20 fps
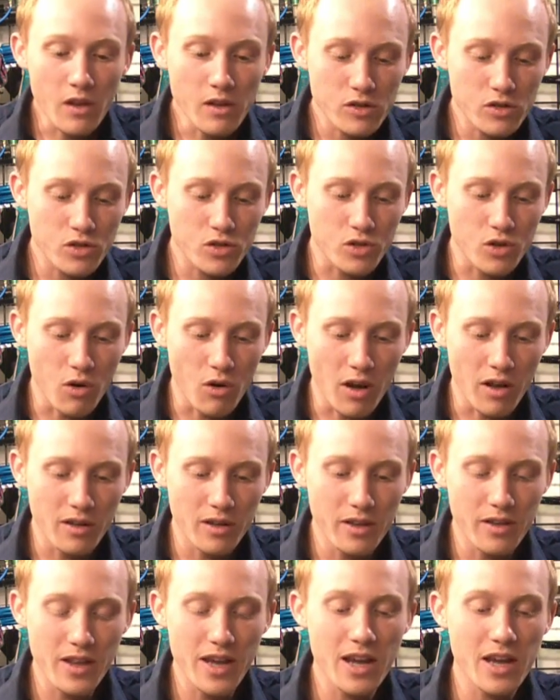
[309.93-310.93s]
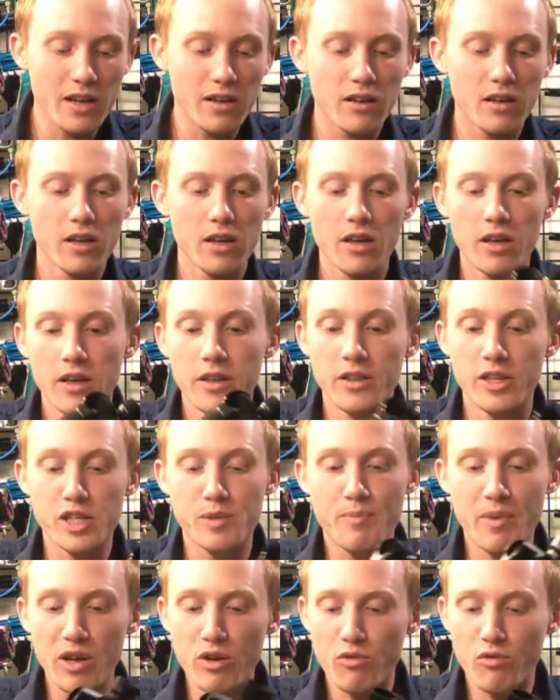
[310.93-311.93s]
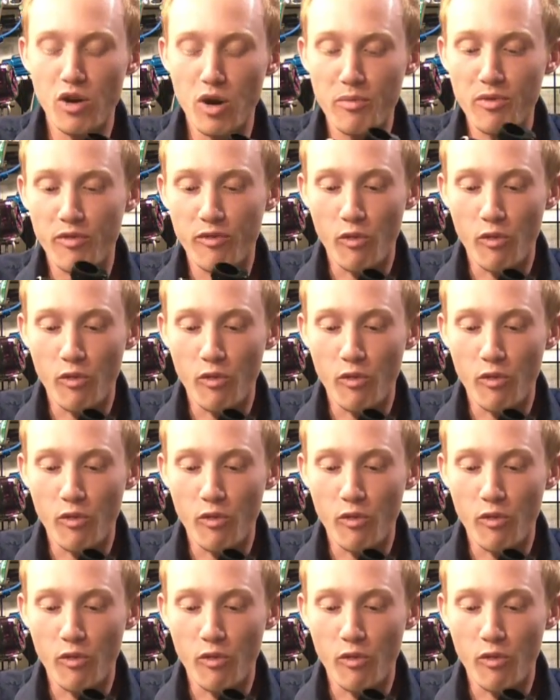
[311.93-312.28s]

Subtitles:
So other than that, this big rubber